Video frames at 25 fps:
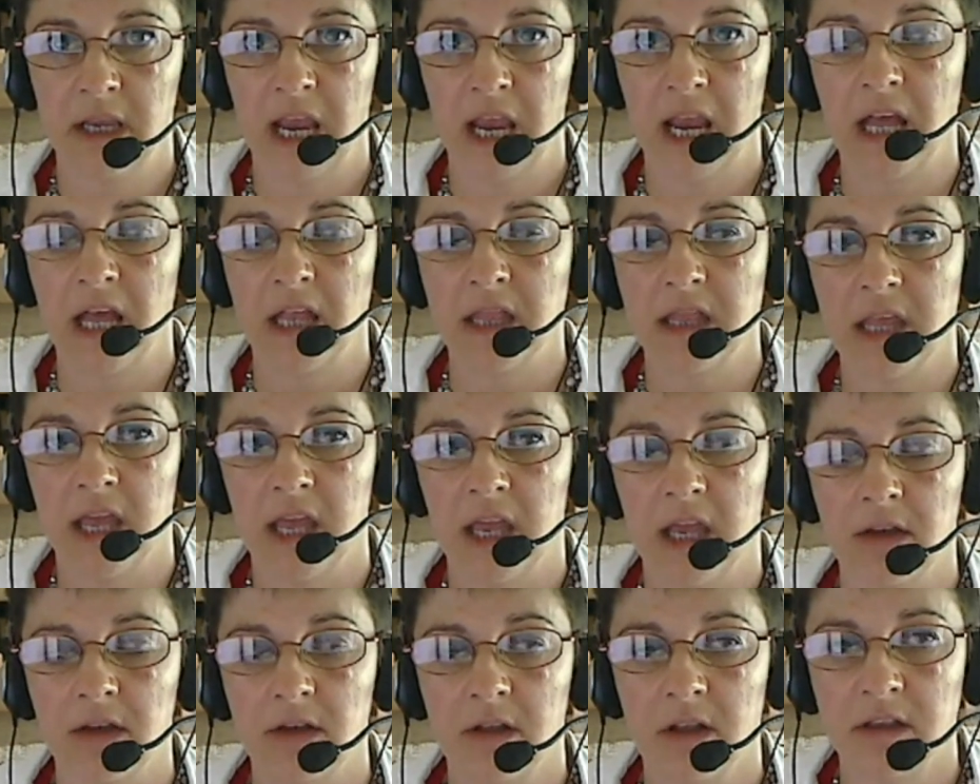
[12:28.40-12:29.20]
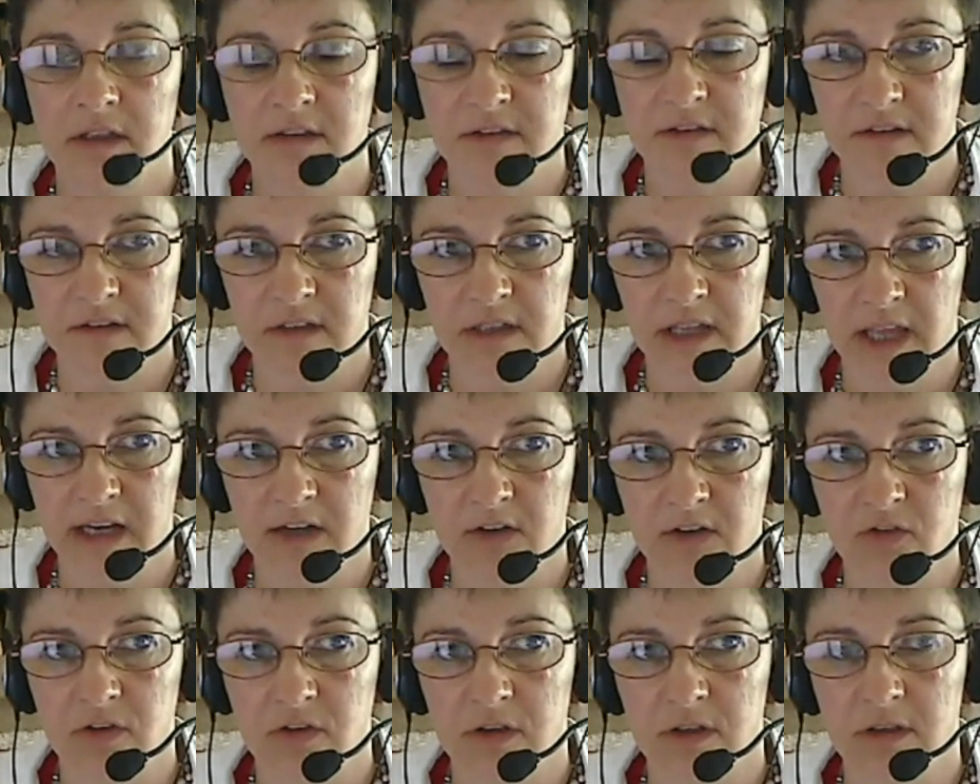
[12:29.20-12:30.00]
and then the
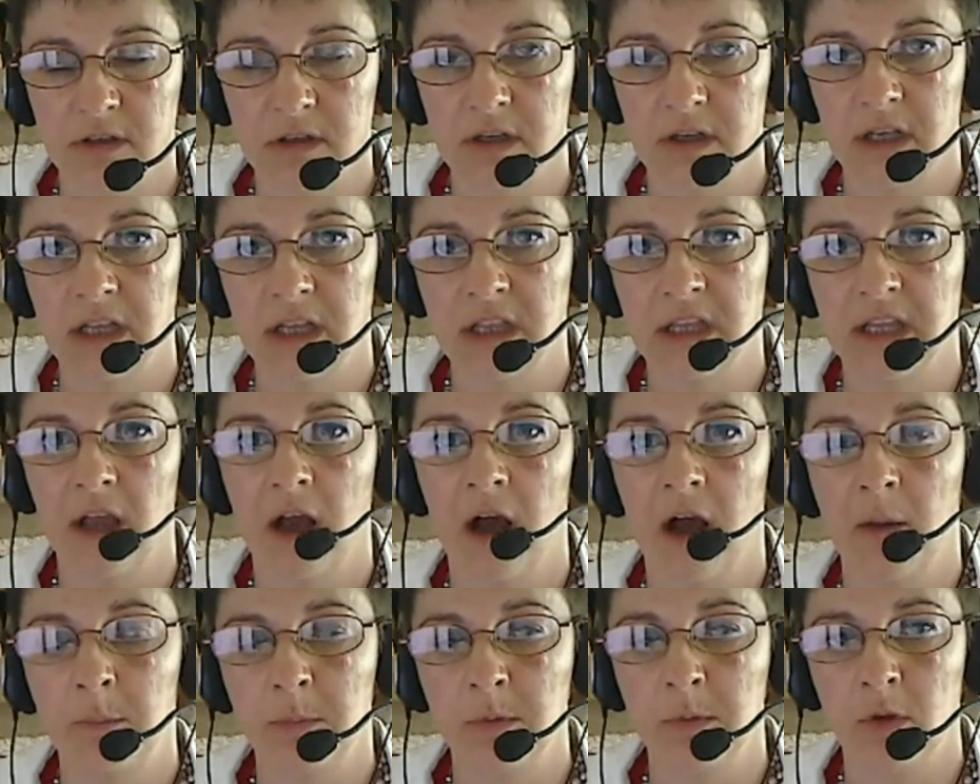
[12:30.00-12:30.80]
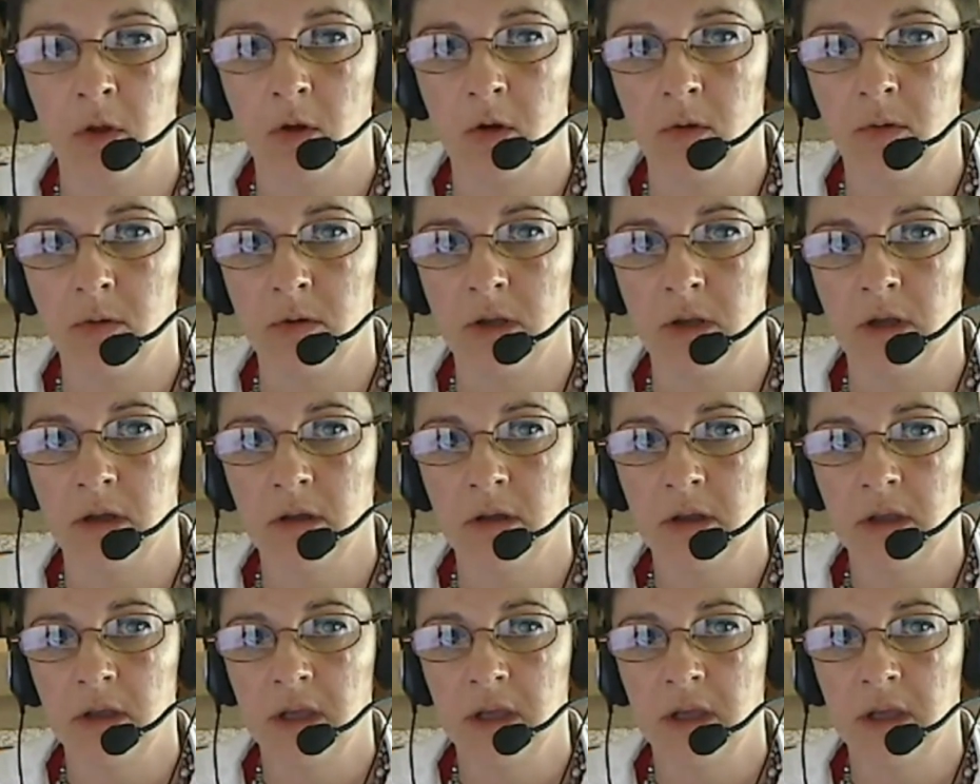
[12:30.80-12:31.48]
selection, the upload,